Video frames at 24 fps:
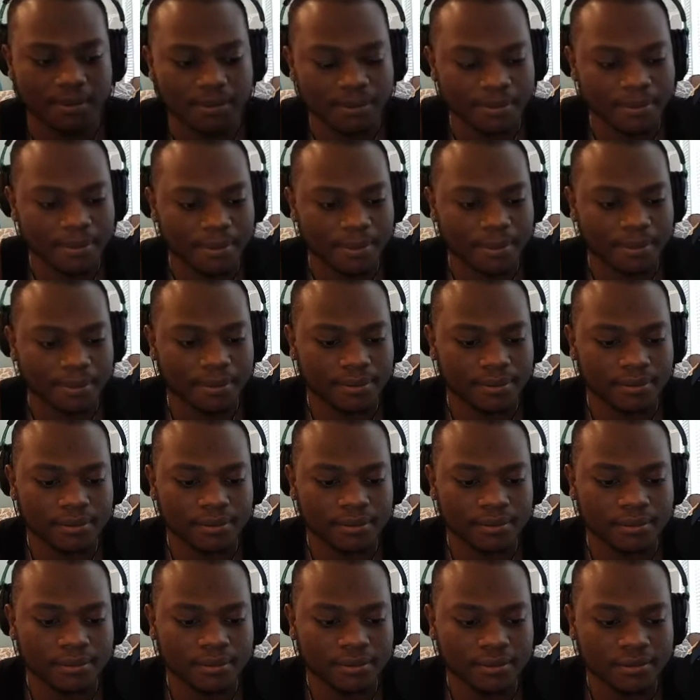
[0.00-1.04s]

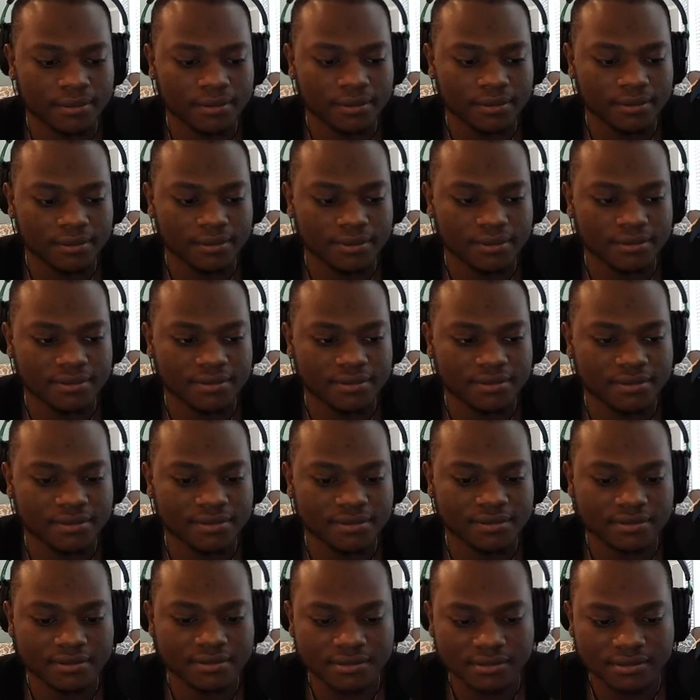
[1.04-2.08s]

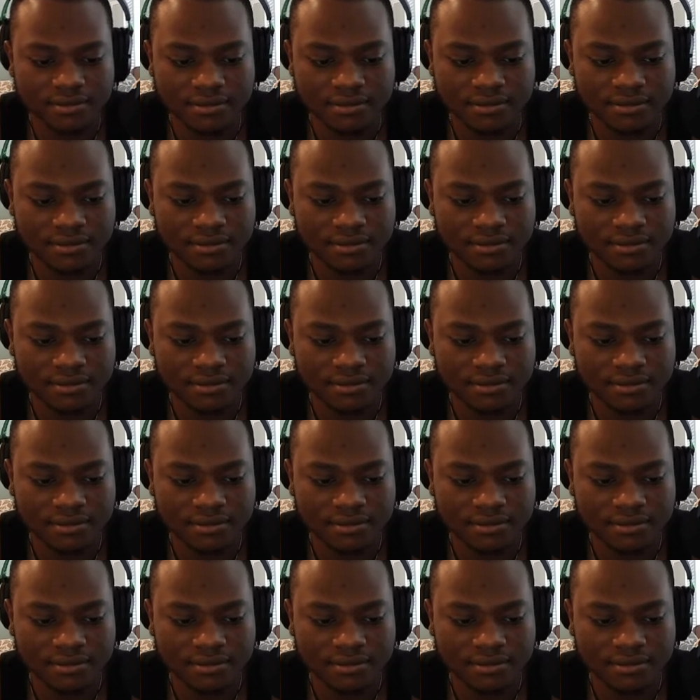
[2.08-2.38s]
Nothing is said.